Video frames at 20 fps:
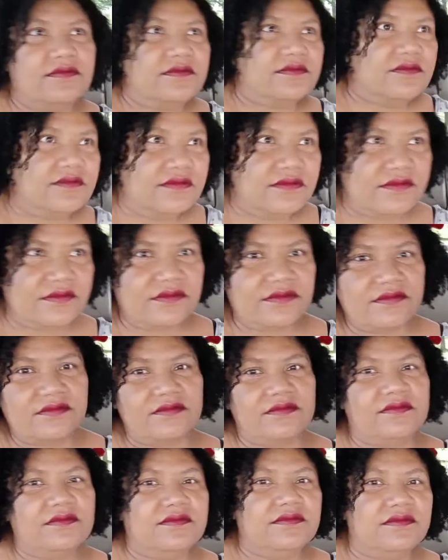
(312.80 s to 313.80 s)

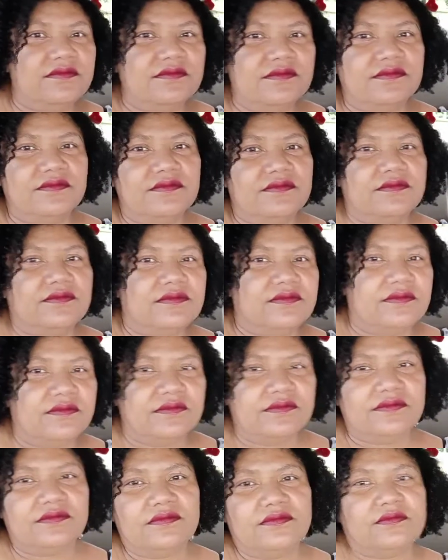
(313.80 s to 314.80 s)

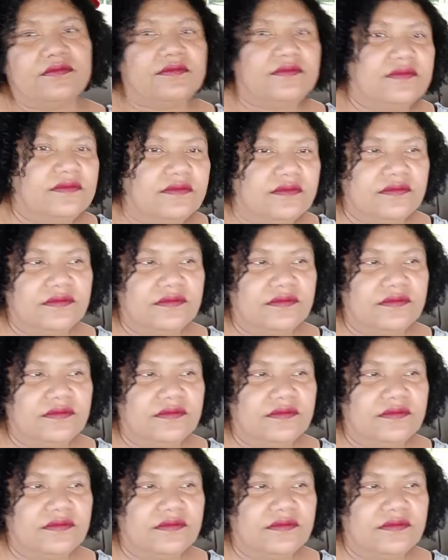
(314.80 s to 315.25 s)
(not speaking)